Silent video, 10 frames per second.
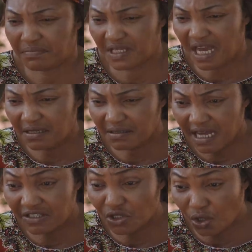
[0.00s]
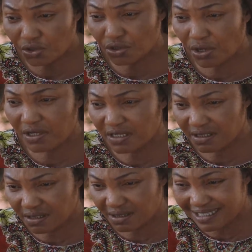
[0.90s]
Hmm? That doctor
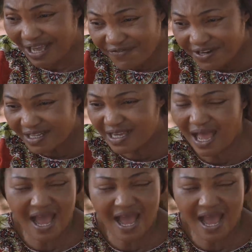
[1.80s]
is definitely